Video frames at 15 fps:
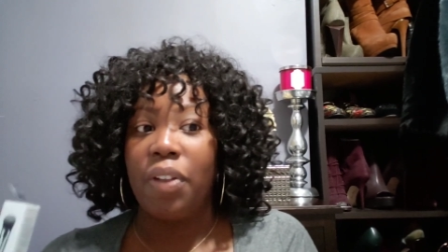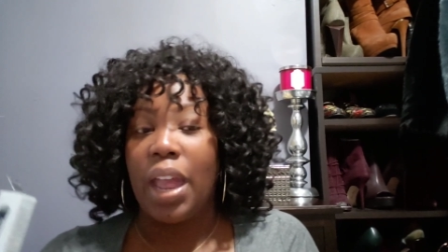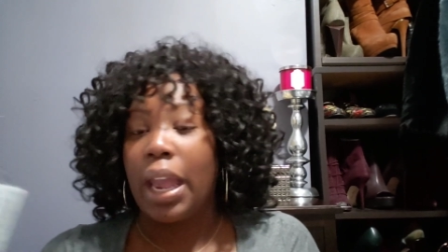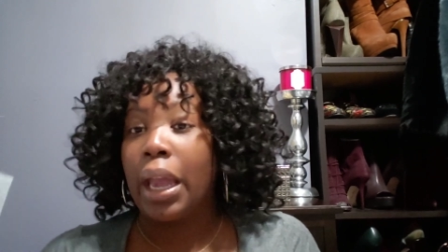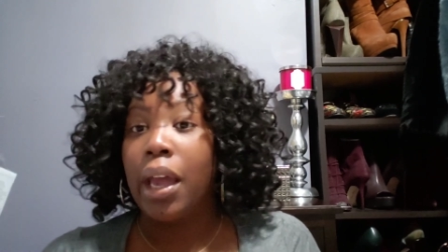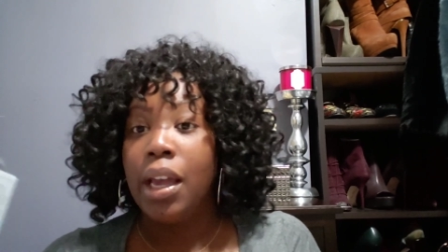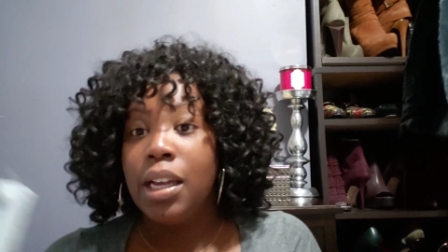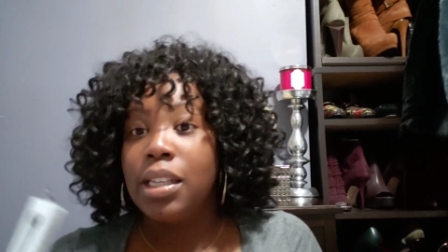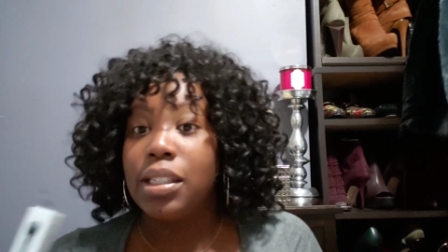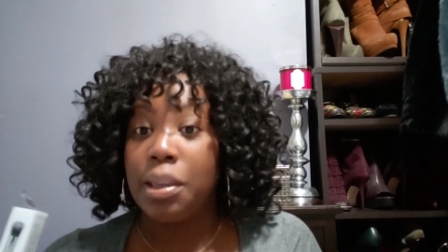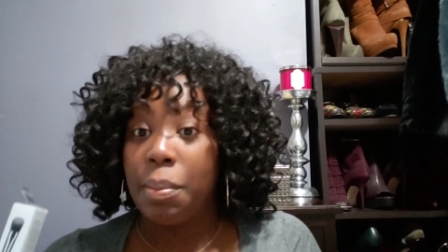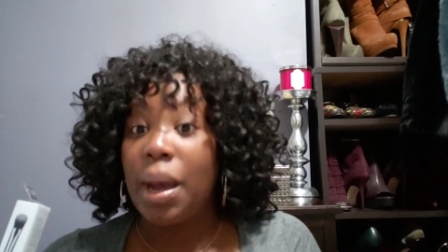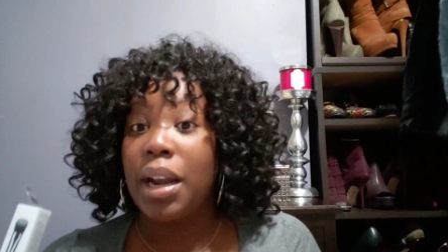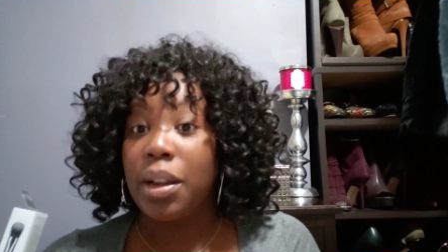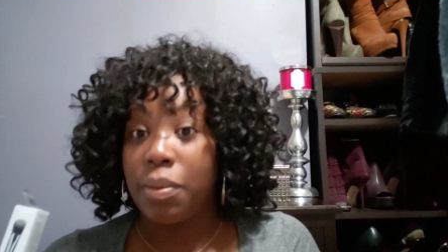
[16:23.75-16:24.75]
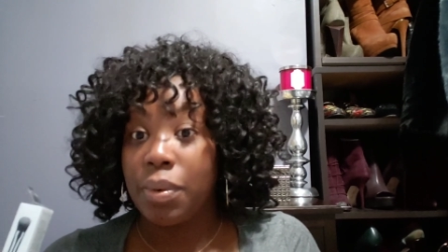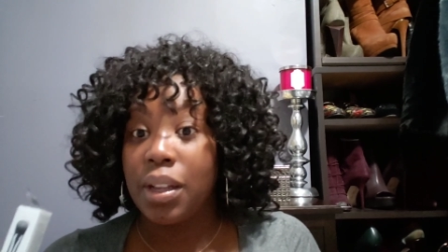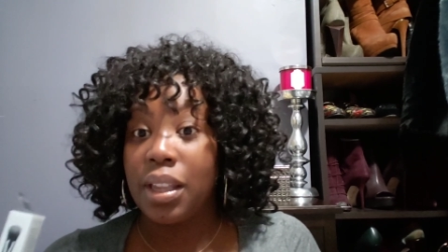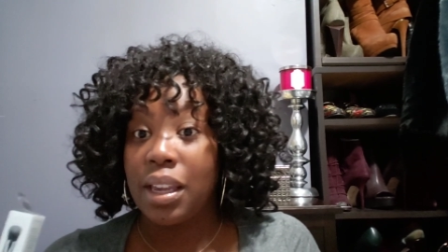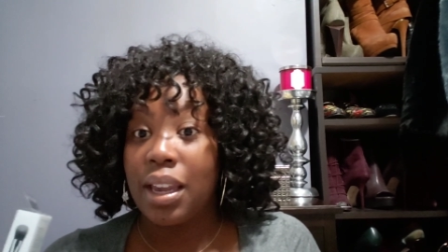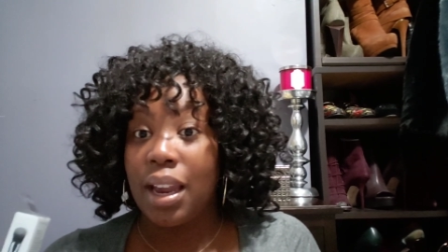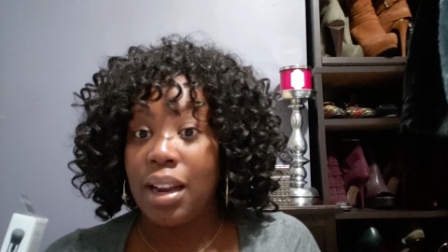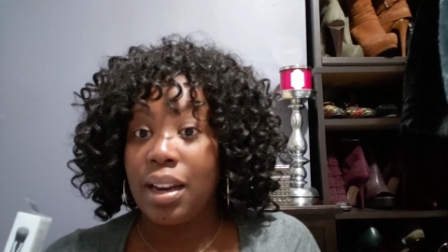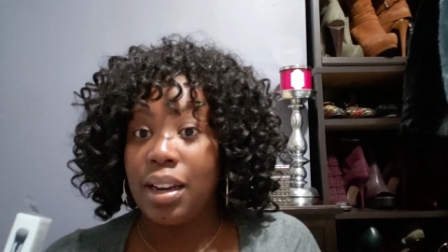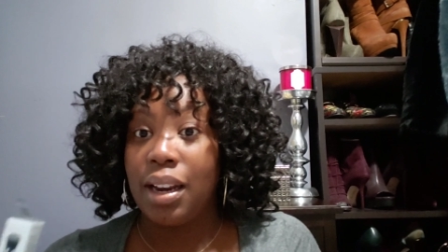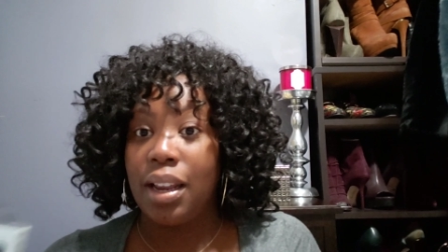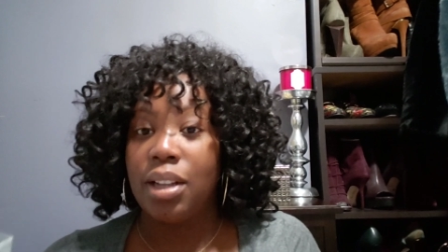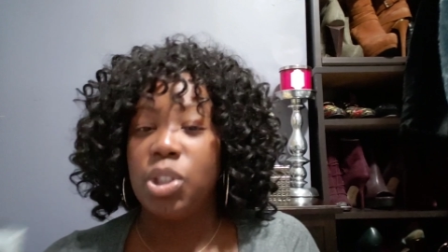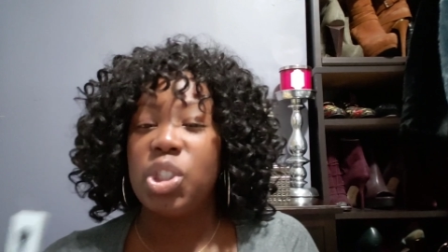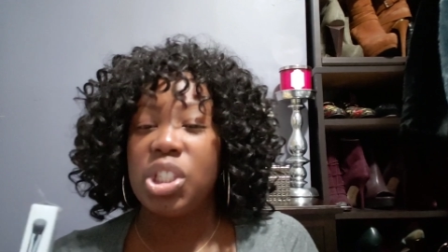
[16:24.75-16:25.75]
like somebody really getting it
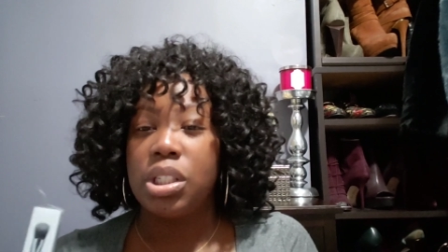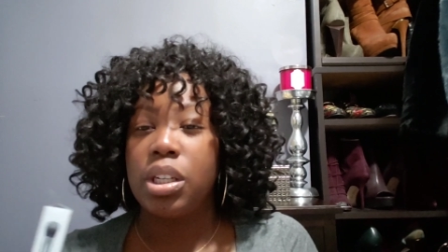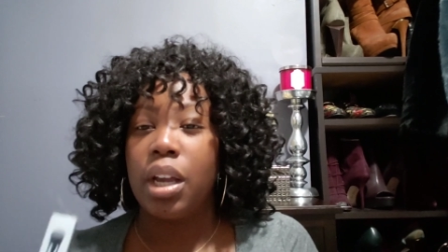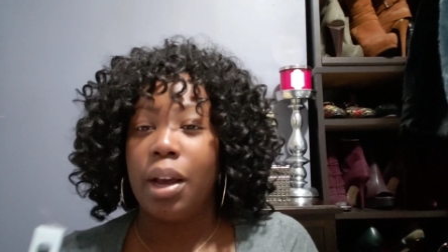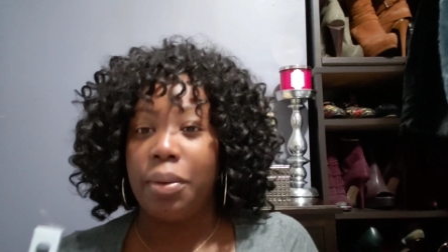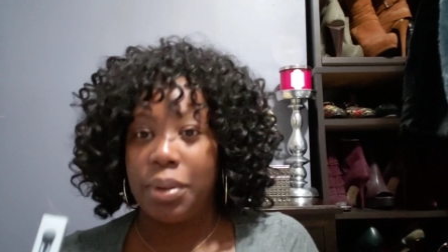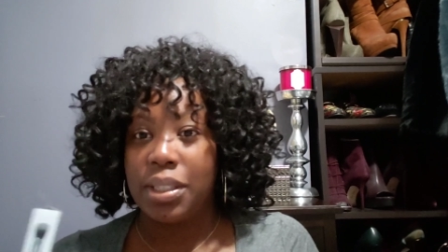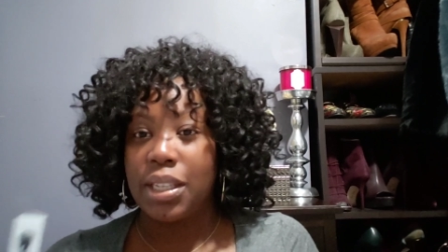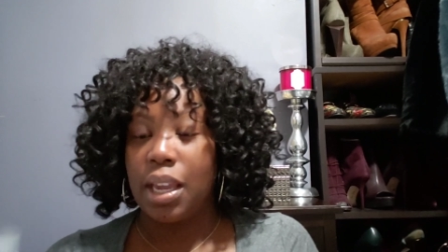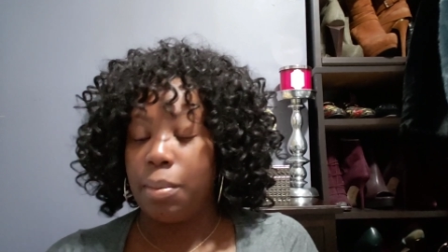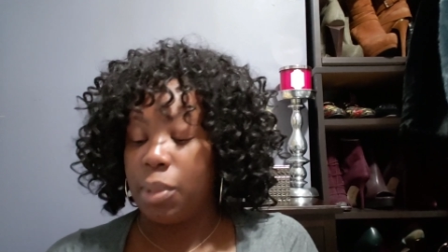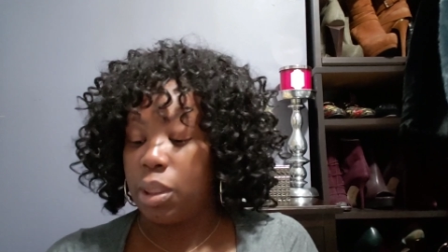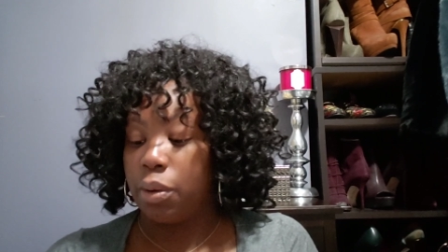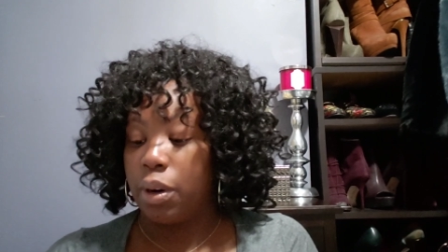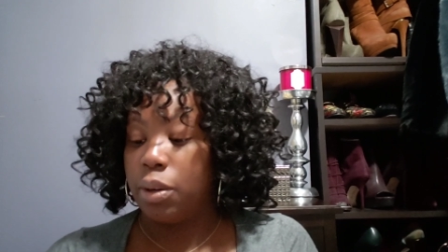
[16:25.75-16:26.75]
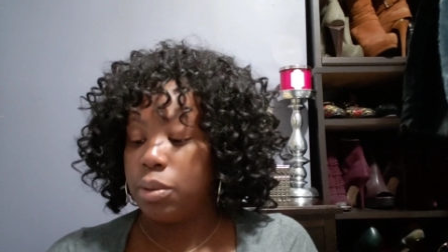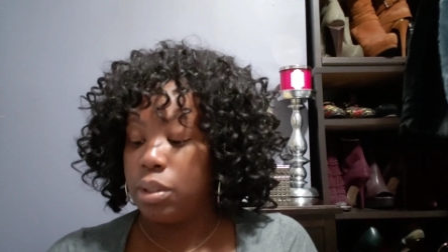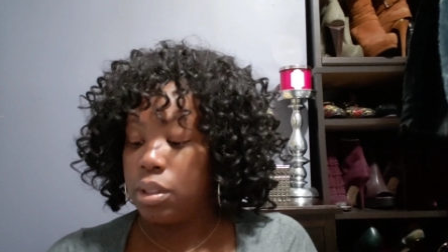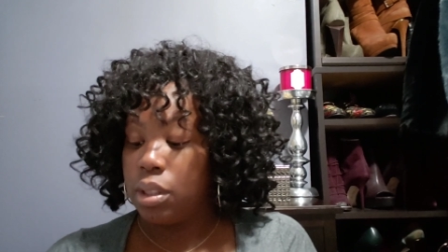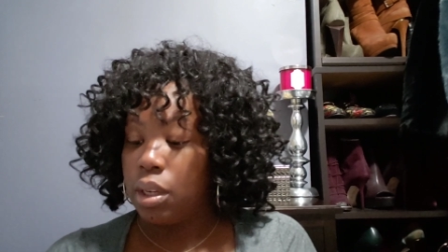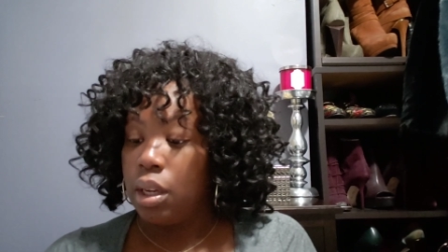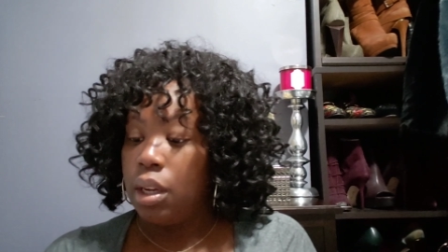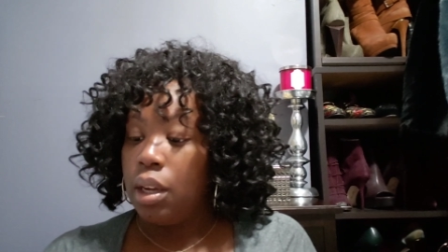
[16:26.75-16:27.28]
in, just know it's Game of Thrones.